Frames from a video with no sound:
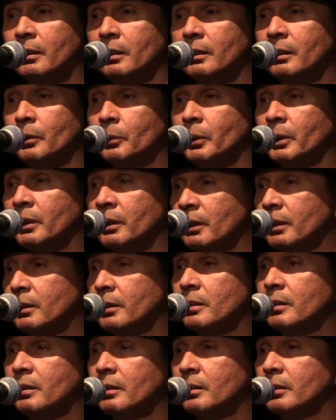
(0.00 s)
there
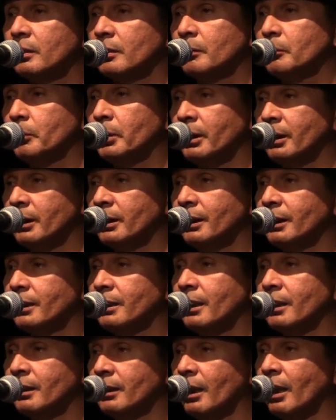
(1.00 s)
wouldn't be
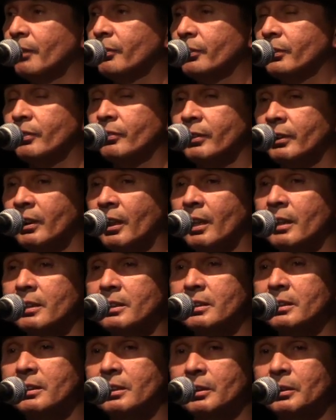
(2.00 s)
anything left for
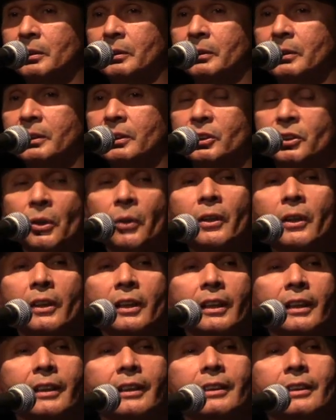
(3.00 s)
us to
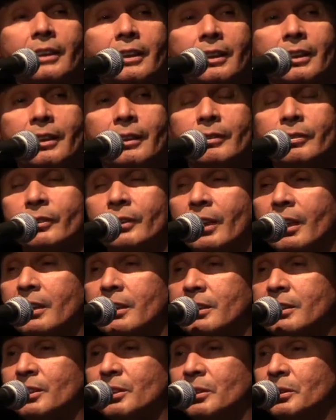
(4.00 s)
enjoy, for
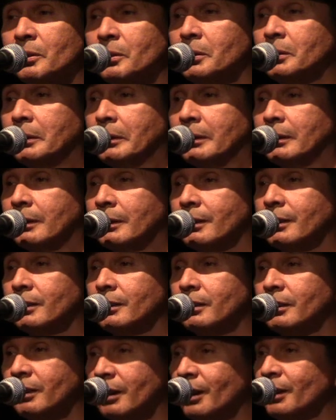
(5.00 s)
us to
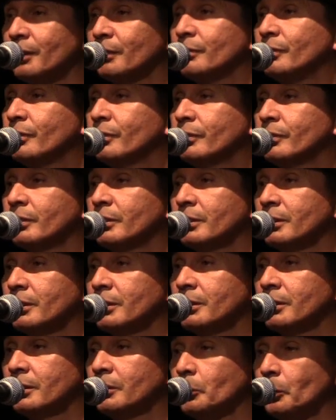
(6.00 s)
live
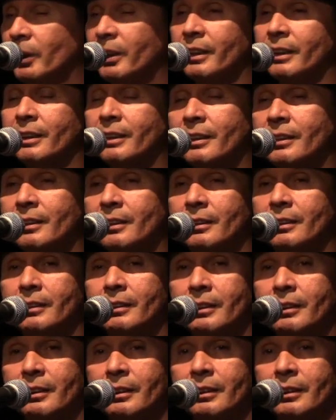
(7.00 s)
with,
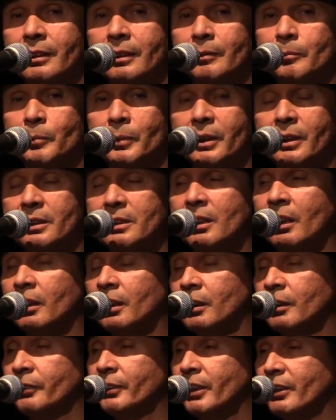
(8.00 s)
because
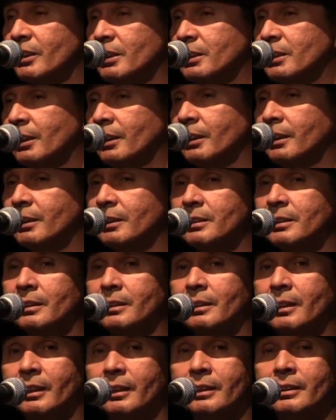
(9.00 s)
all of those things
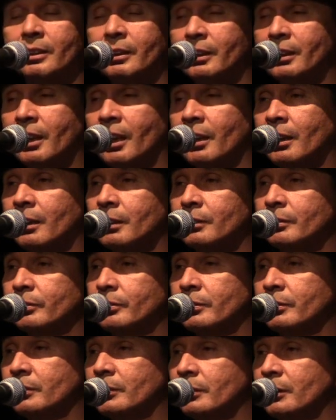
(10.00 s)
that they took care of
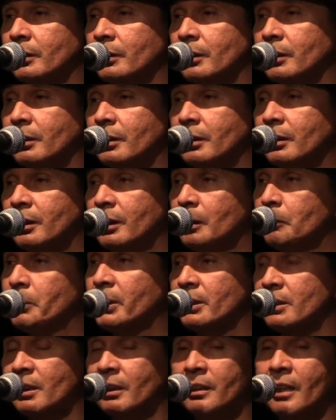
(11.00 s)
keep
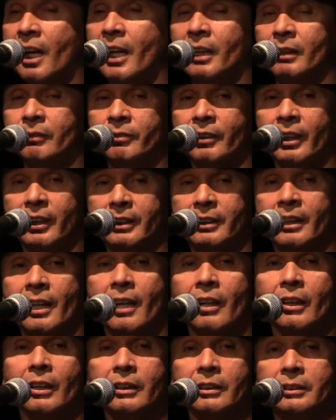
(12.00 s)
us alive right
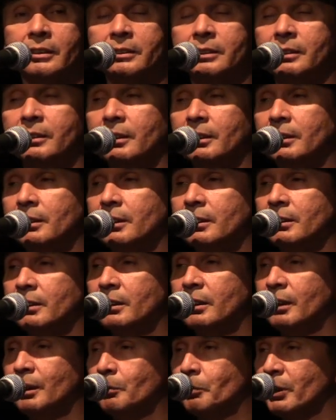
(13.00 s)
now.
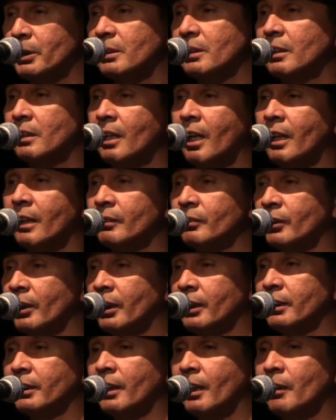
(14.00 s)
Keep us alive
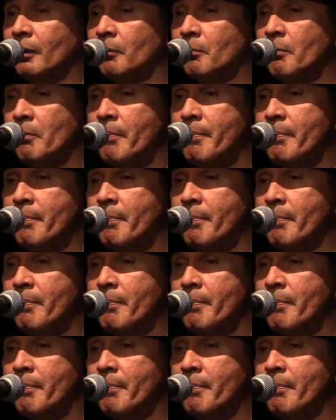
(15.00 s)
right now.